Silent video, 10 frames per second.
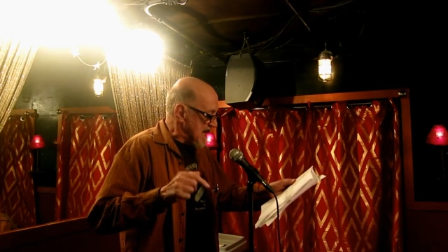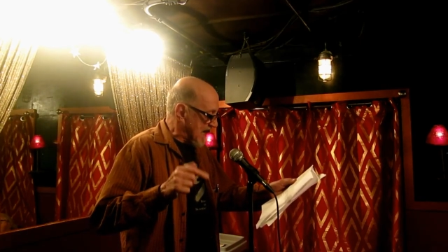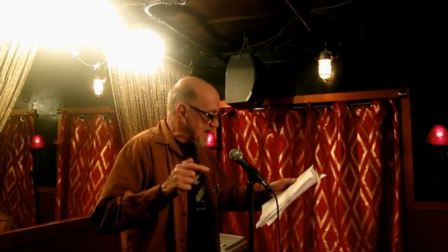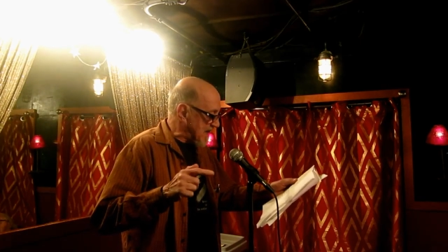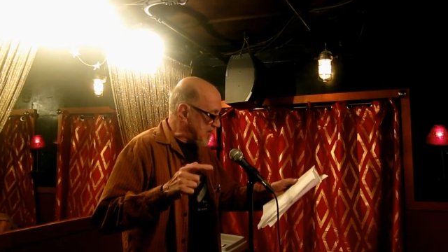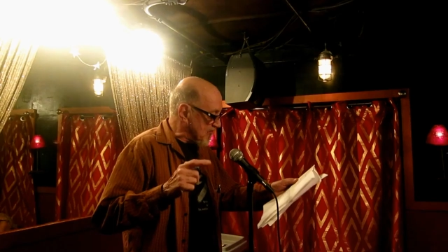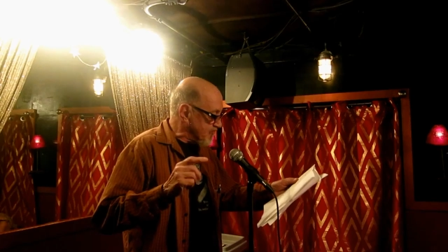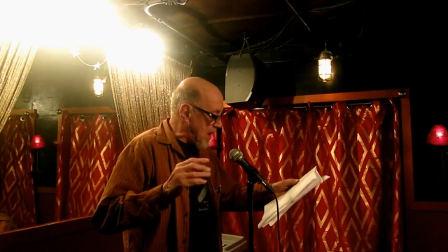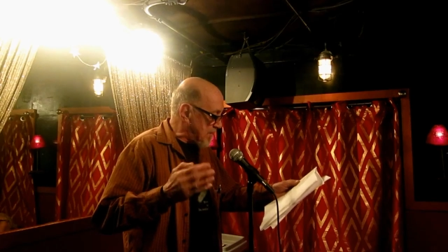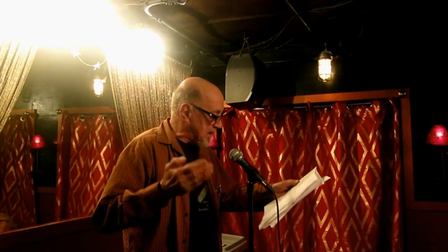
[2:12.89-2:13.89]
and let the
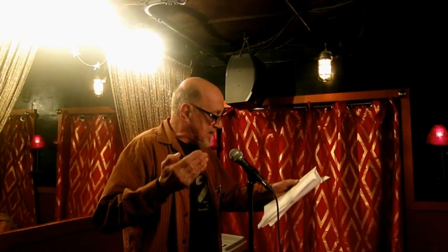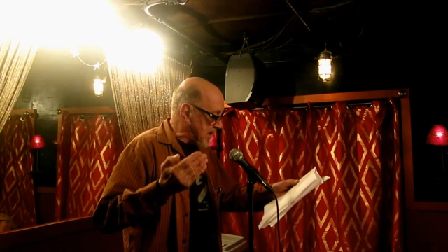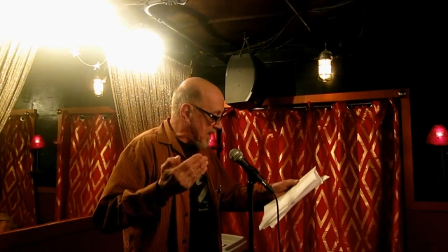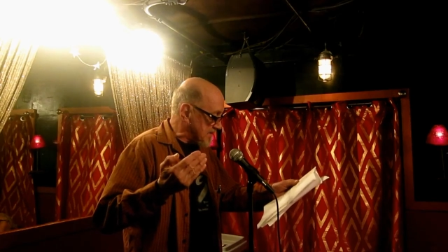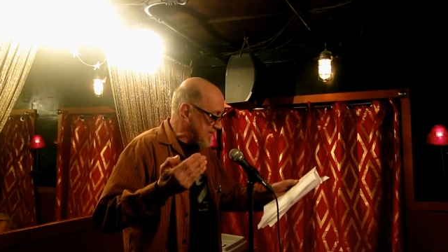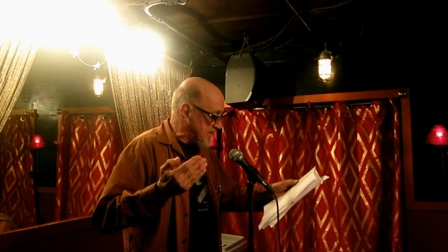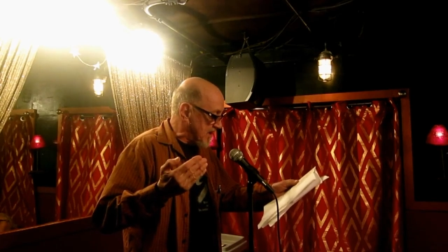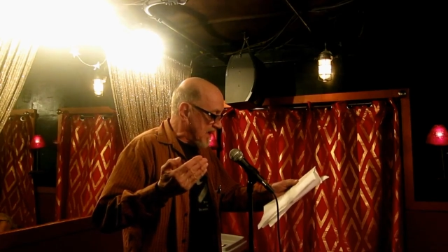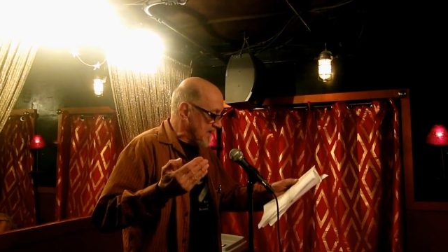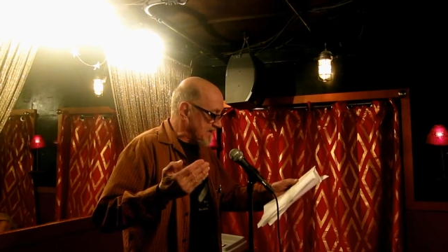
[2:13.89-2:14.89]
rubble dust
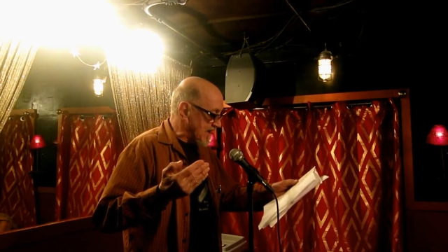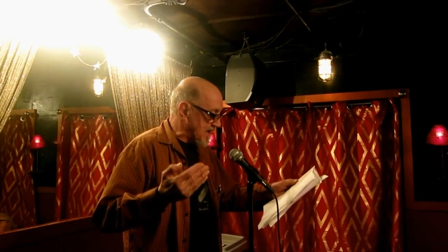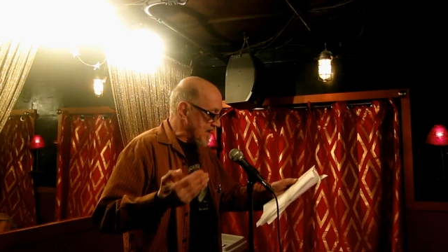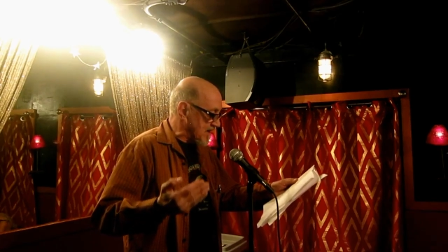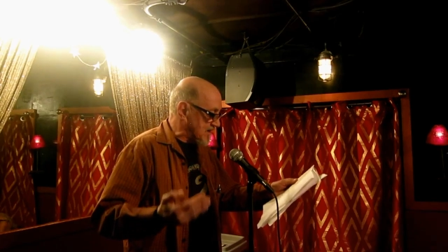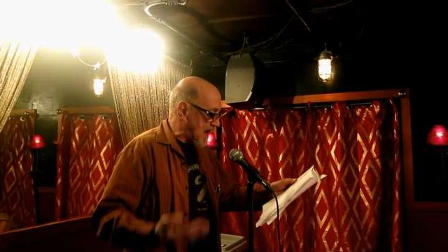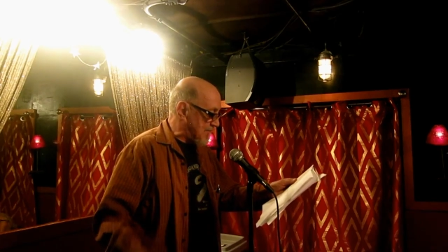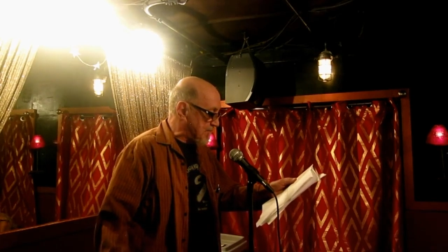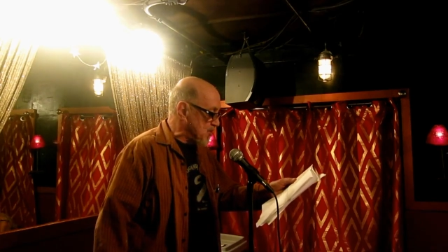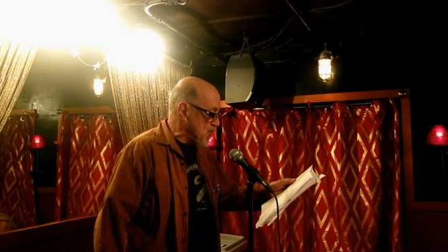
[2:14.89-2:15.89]
settle
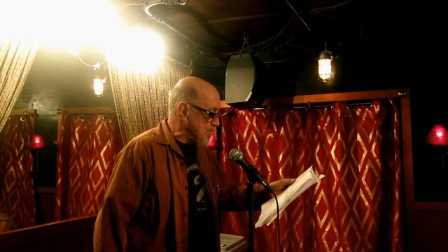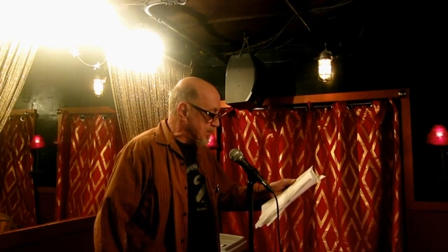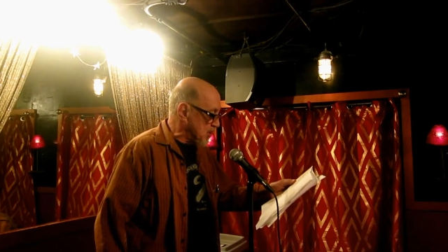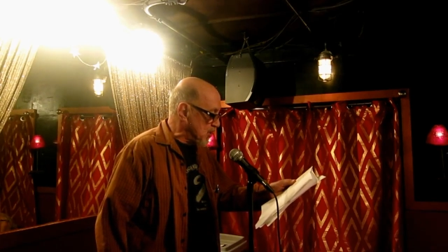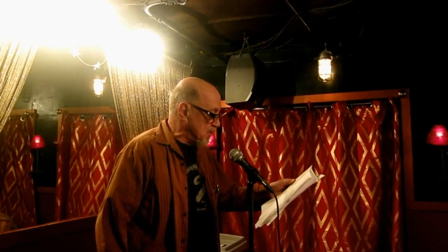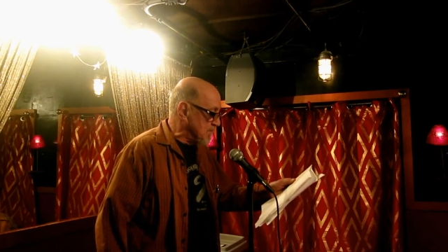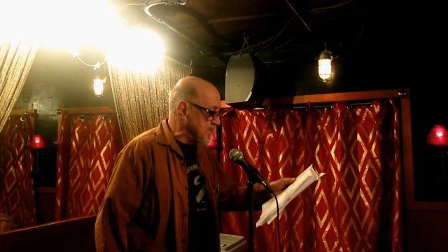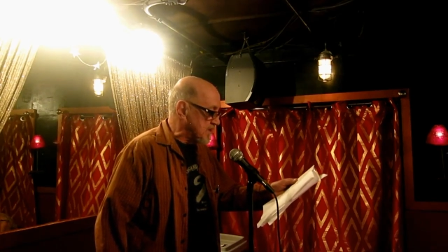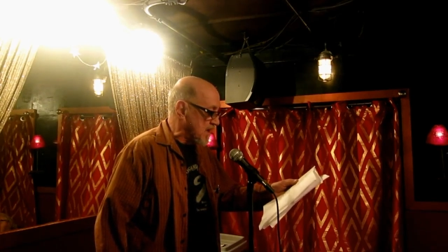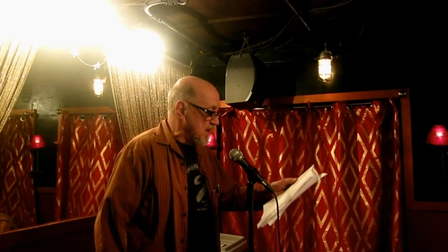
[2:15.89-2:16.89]
atop new
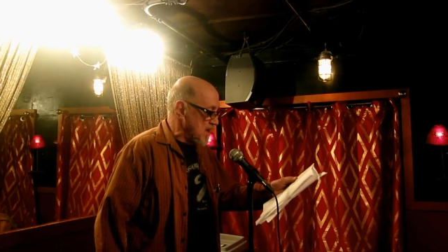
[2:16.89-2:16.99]
blooms